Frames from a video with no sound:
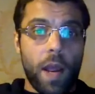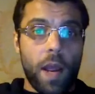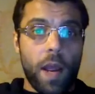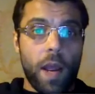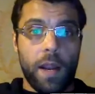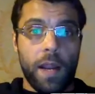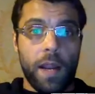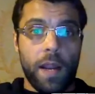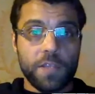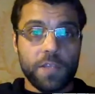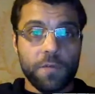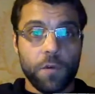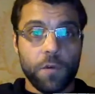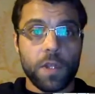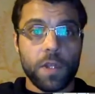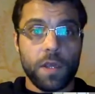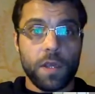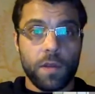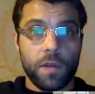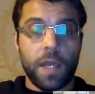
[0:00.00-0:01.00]
as
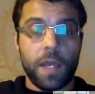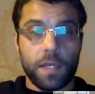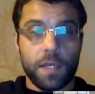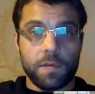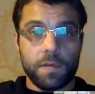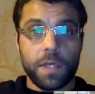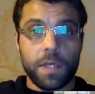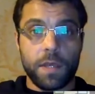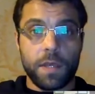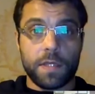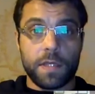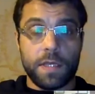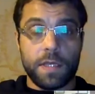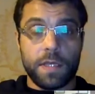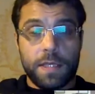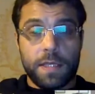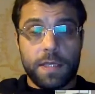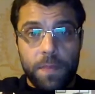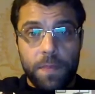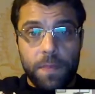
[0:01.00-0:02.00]
for the organic results
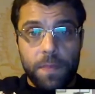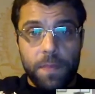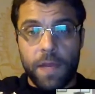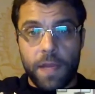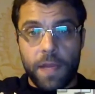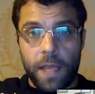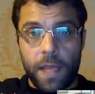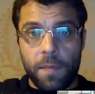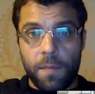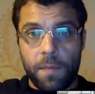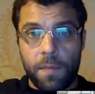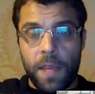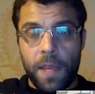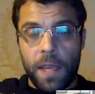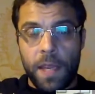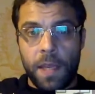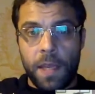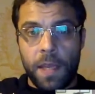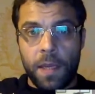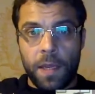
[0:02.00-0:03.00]
disappearing and
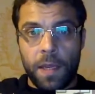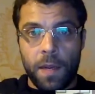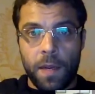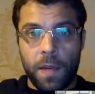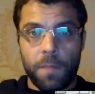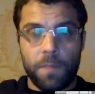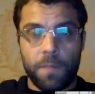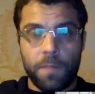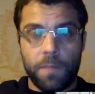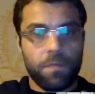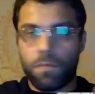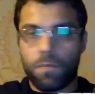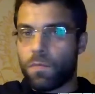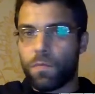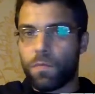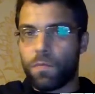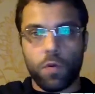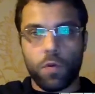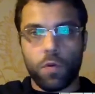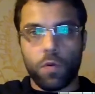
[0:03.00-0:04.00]
being
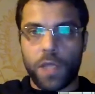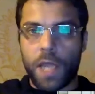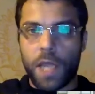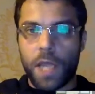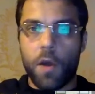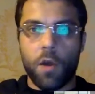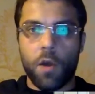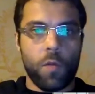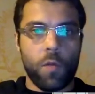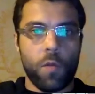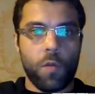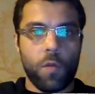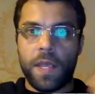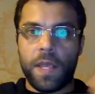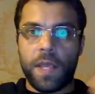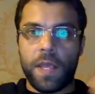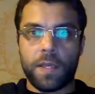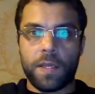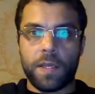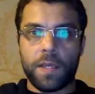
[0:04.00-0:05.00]
pushed out or
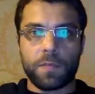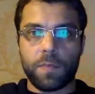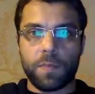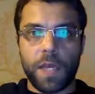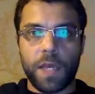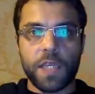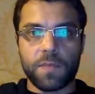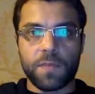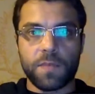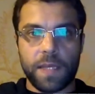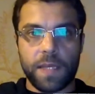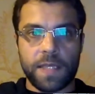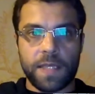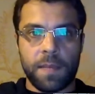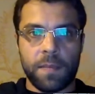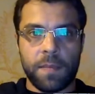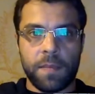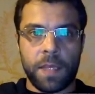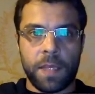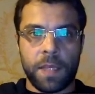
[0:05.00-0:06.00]
being displaced by
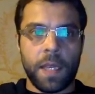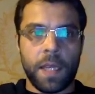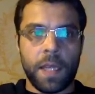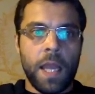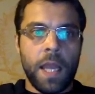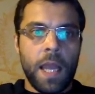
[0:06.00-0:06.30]
something,